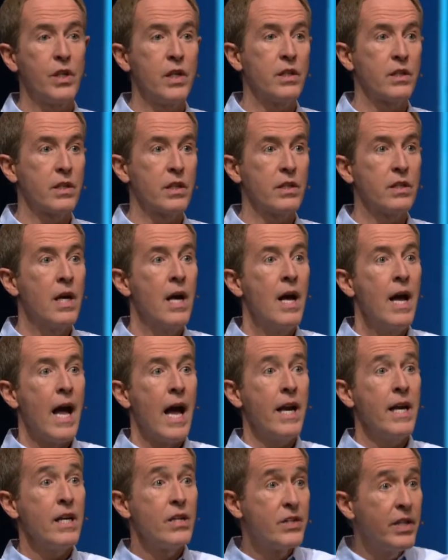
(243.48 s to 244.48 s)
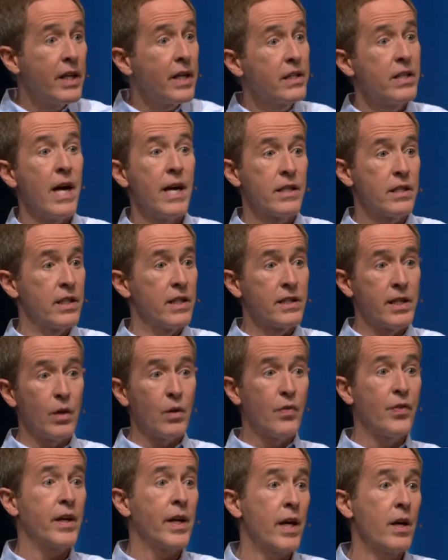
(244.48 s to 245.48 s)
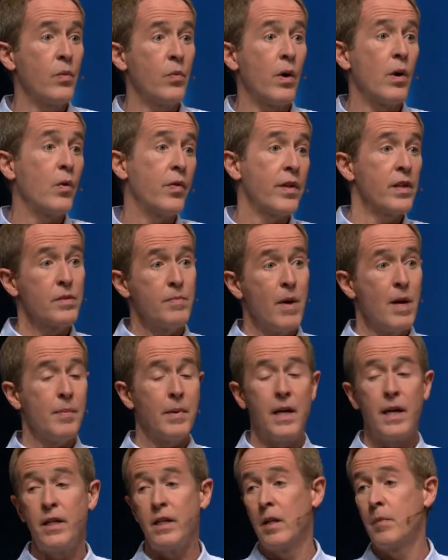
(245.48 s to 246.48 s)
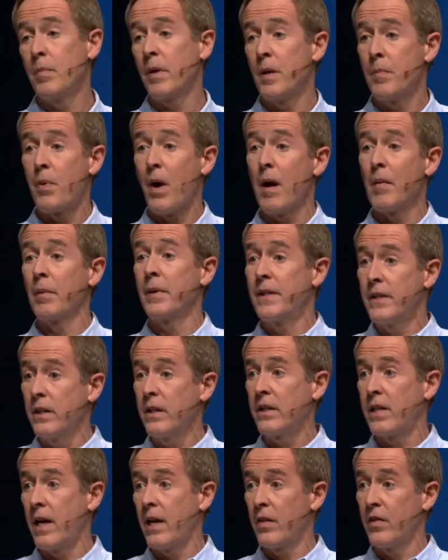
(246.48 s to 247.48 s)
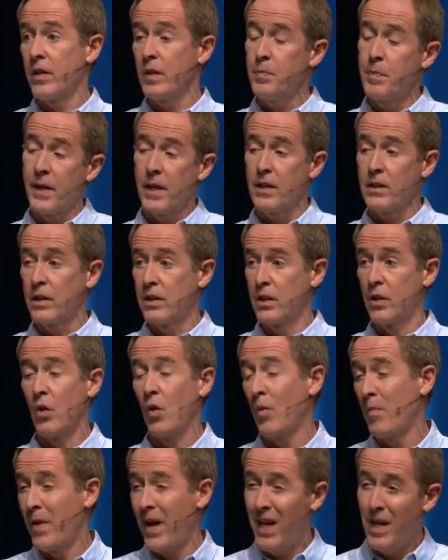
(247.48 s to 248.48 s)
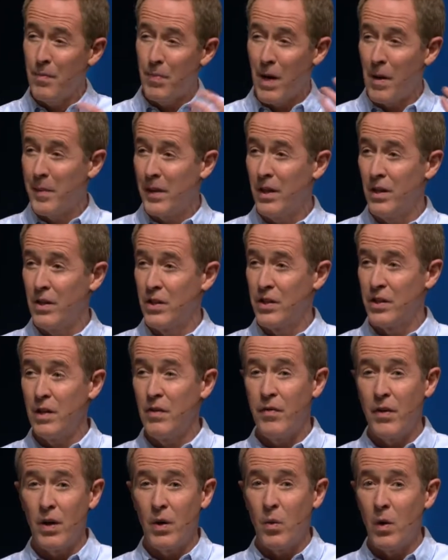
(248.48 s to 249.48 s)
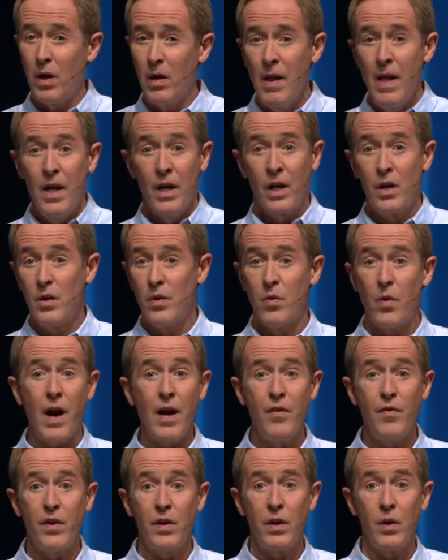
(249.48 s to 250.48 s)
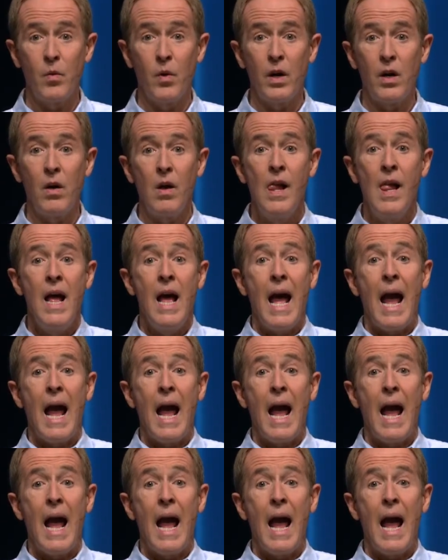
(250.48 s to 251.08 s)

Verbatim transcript: Jesus, and he dictates this. I don't think he wrote this. Maybe he did, but he probably dictated this because he's an old man. He probably couldn't see very well, couldn't write very well.